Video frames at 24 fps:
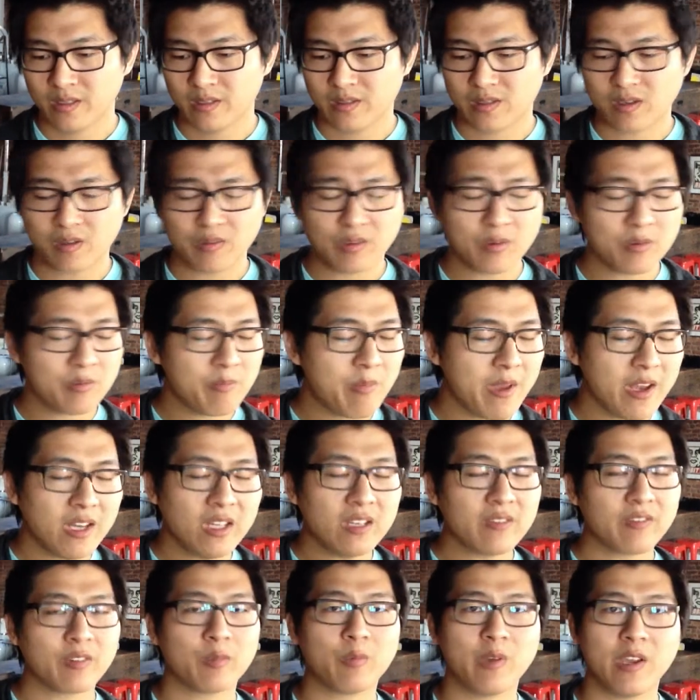So there are many
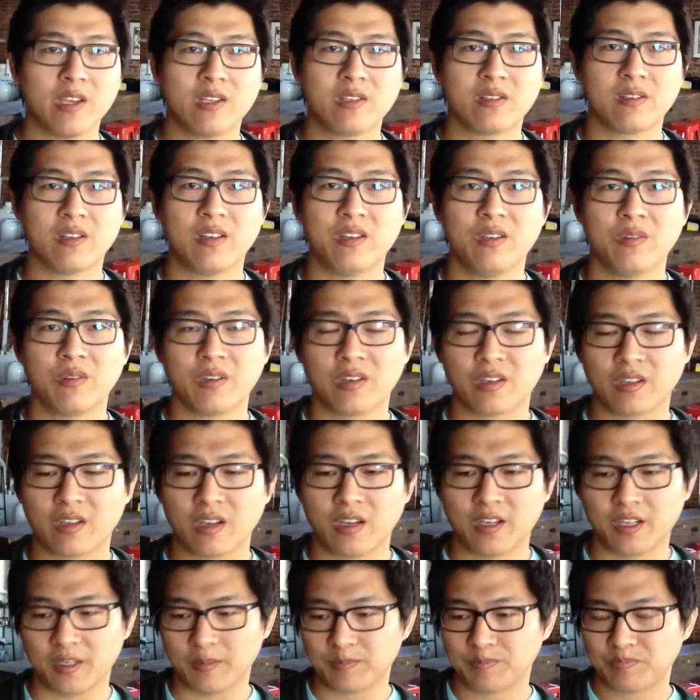different ways that you can
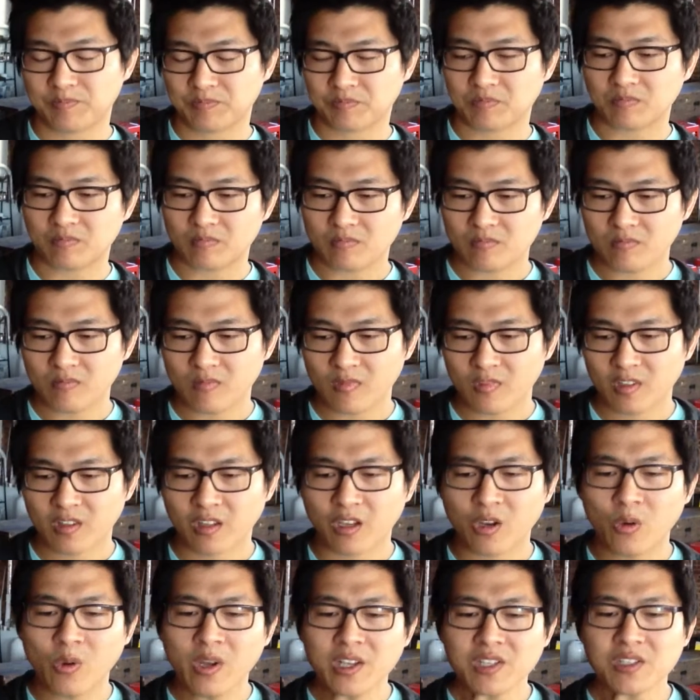cut it. The
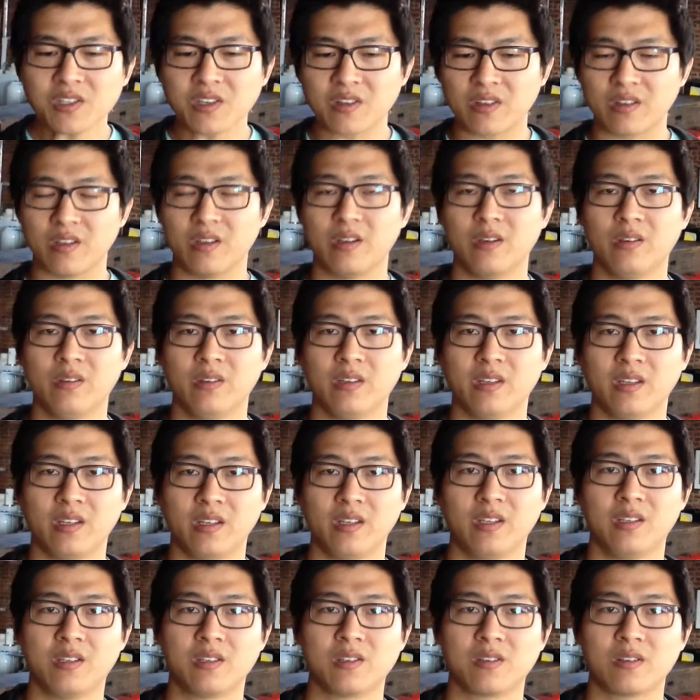question, though,
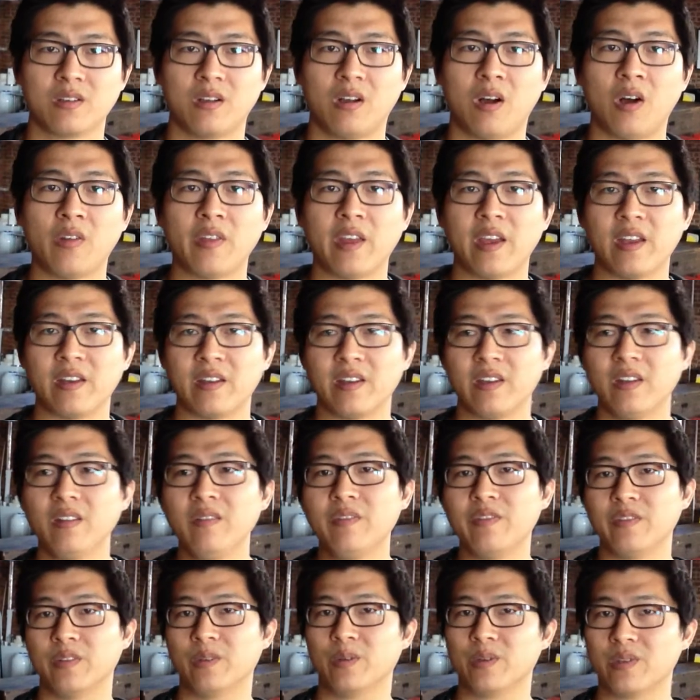is all that
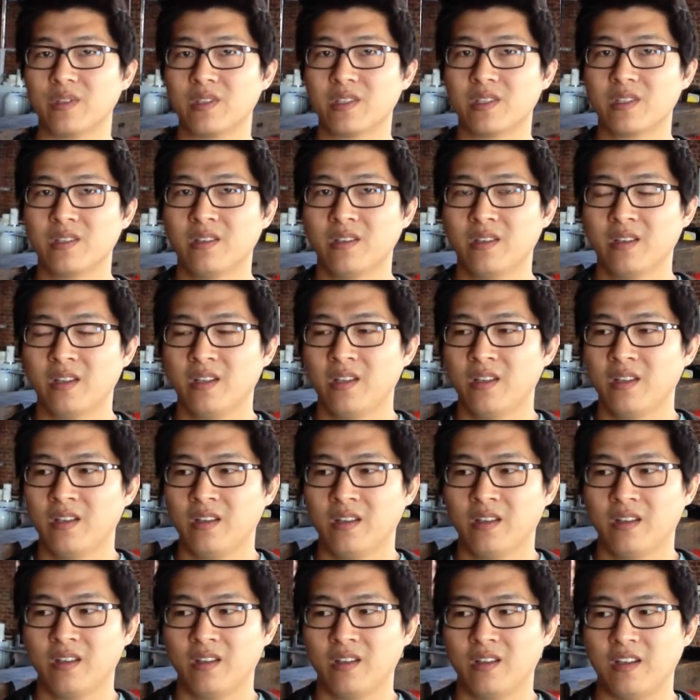influence
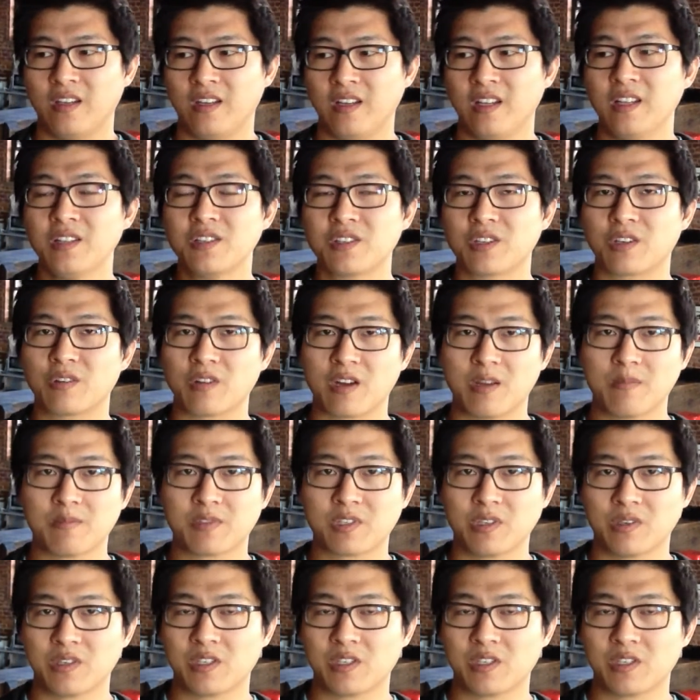in Instagram, so